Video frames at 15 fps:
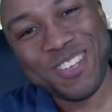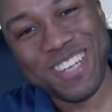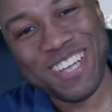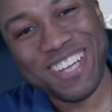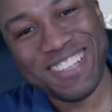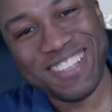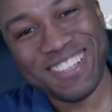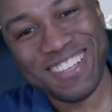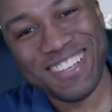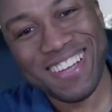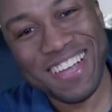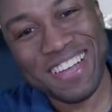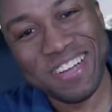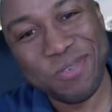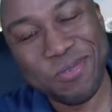United
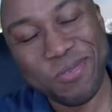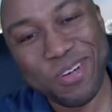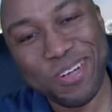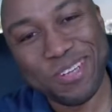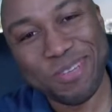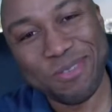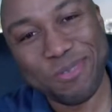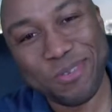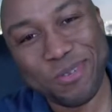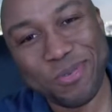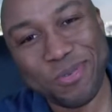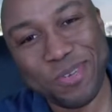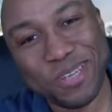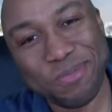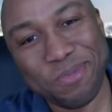had a wonderful
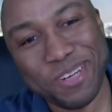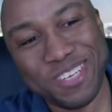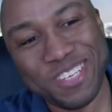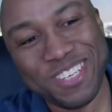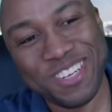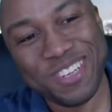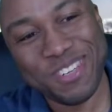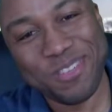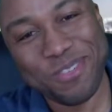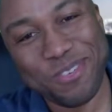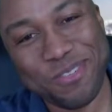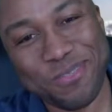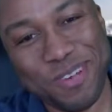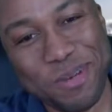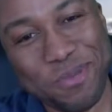week. Reggie, how you
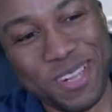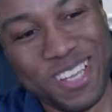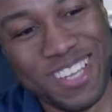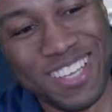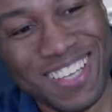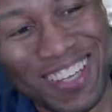doing, family?